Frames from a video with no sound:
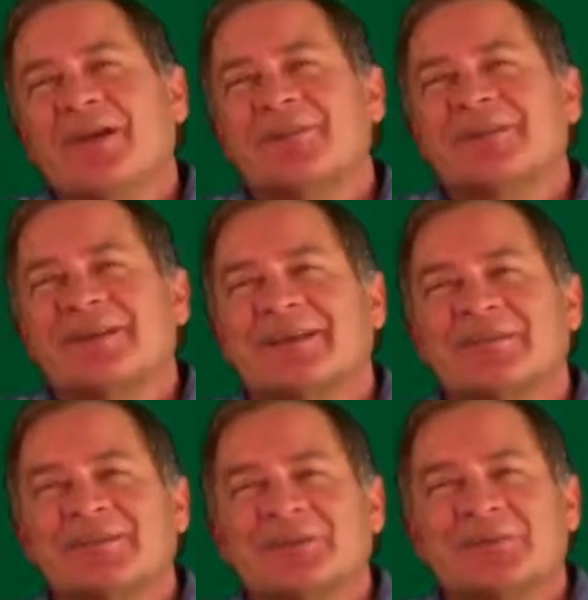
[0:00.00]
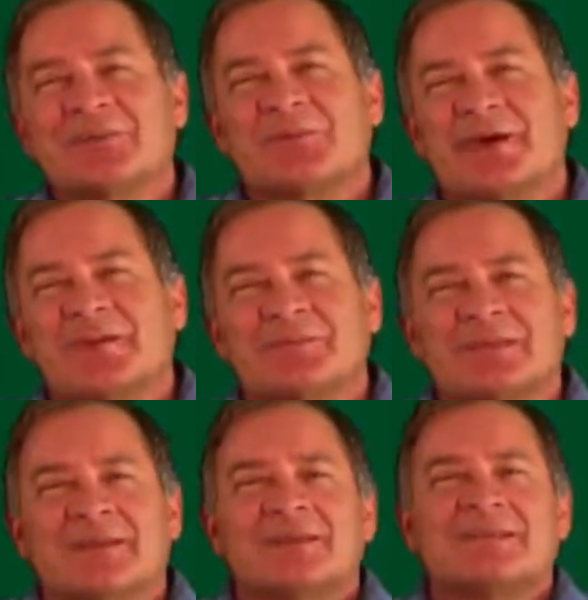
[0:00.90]
item that I have some tips about
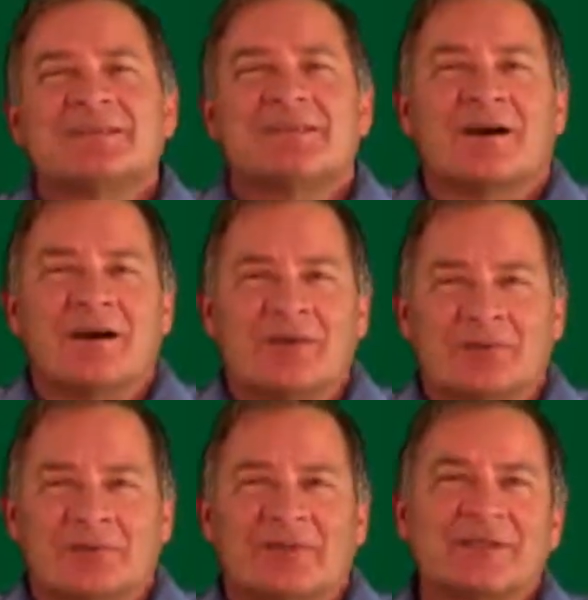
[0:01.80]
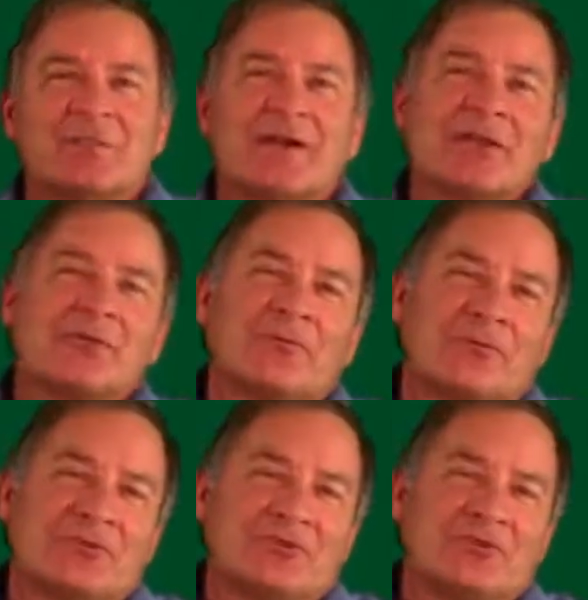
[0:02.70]
is the audio and the
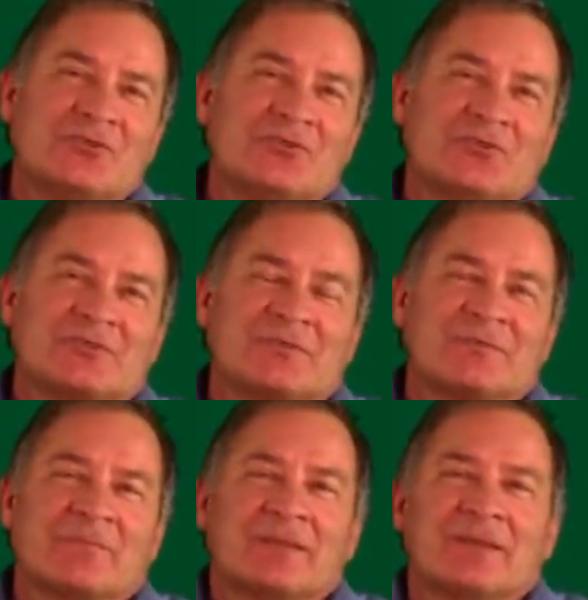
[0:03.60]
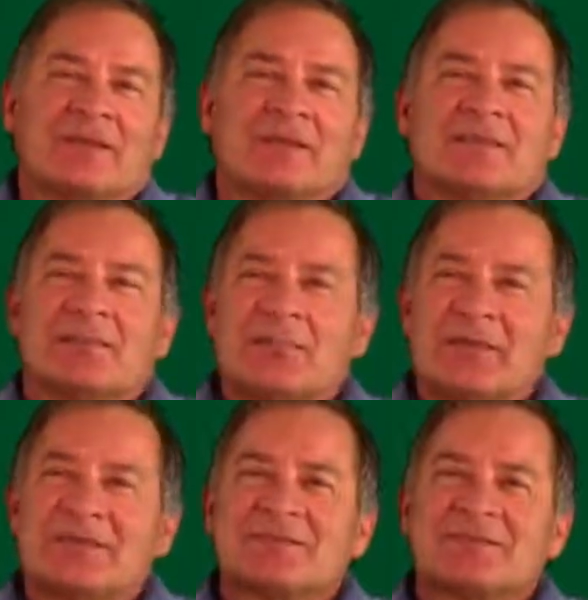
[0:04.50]
microphone that you choose. The
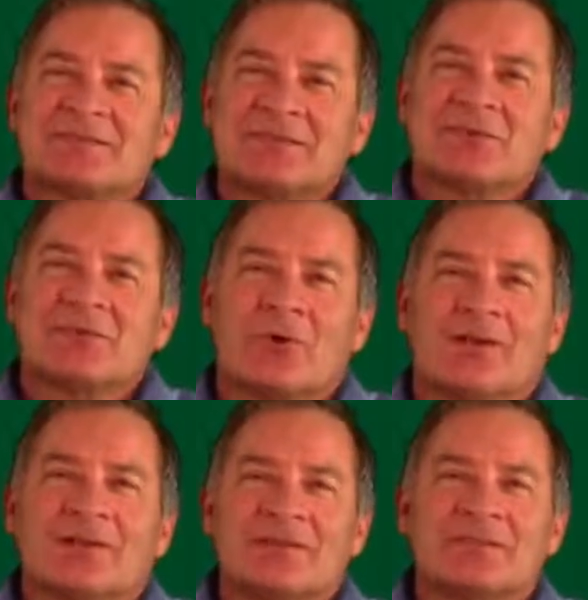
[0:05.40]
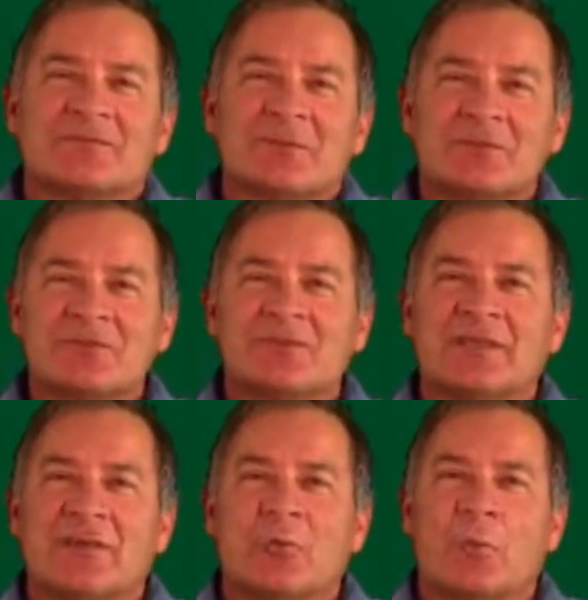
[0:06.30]
best sound quality is from
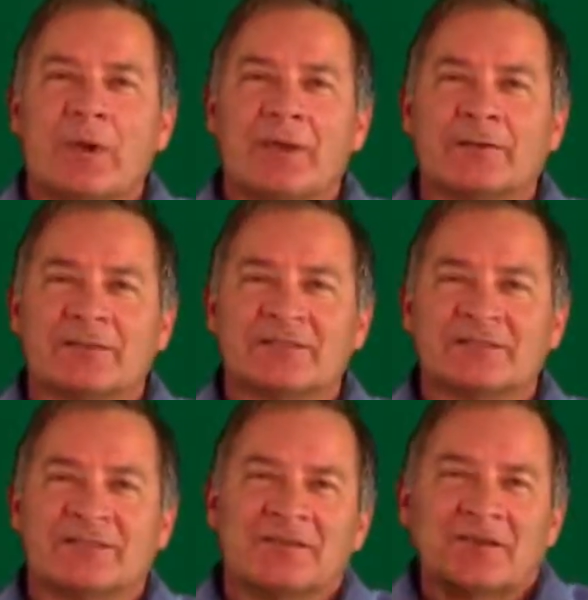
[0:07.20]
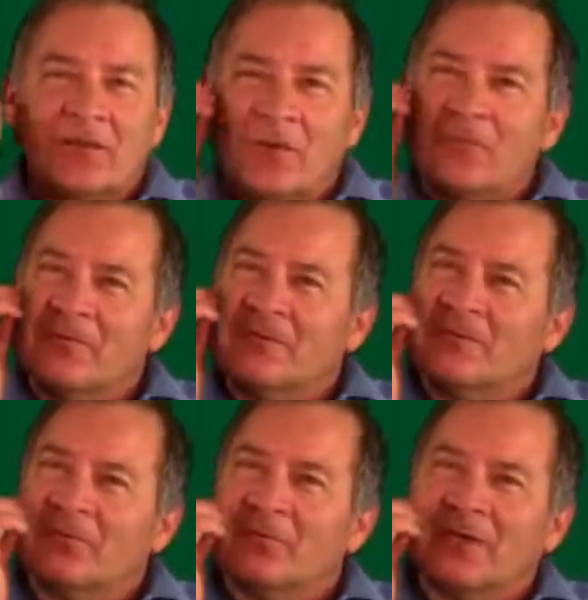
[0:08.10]
using a wireless
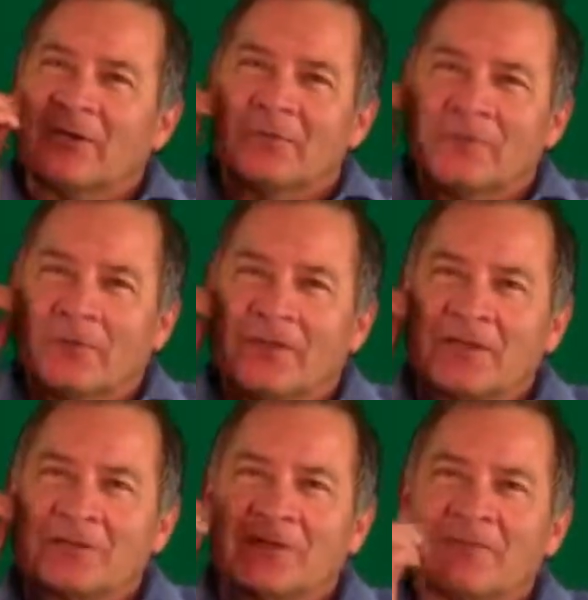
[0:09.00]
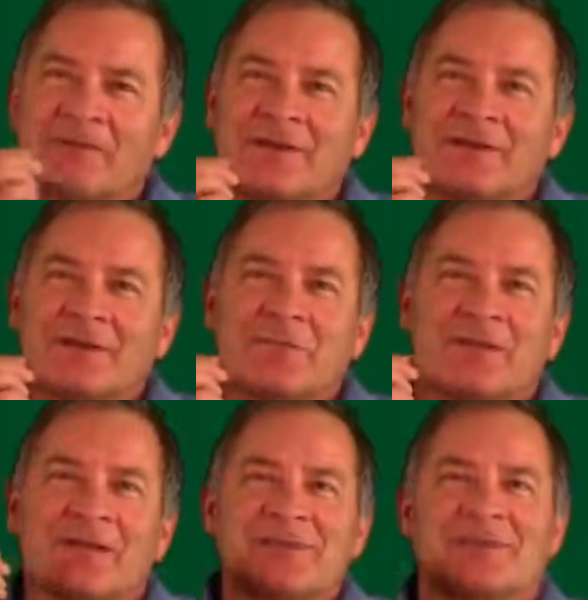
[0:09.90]
over-the-ear microphone like you might find in a
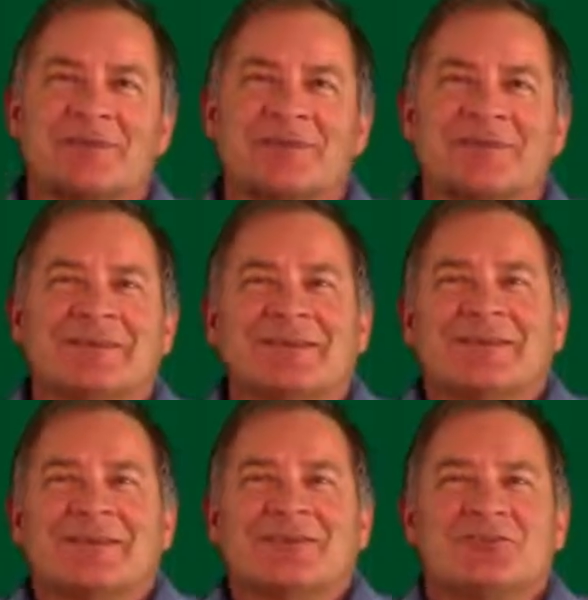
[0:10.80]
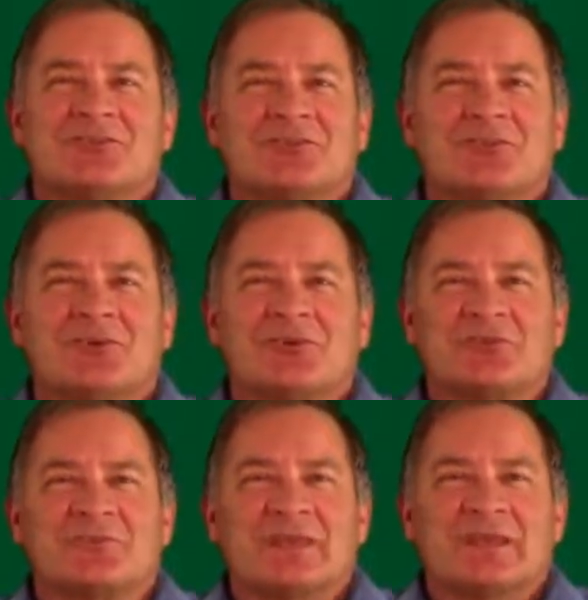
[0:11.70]
pastor at your
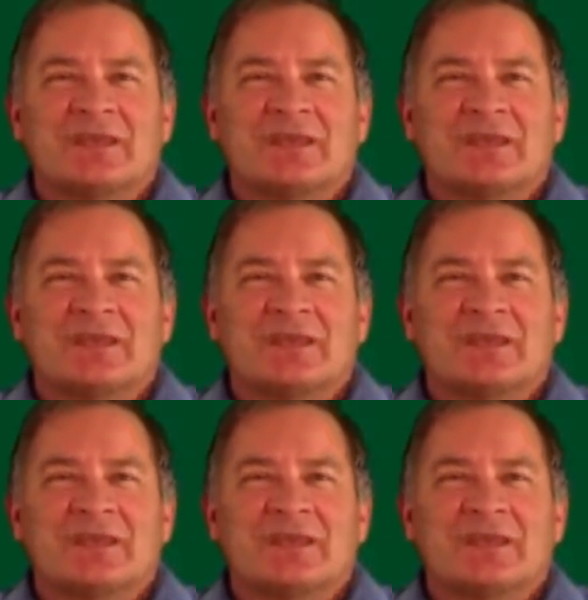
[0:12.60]
church.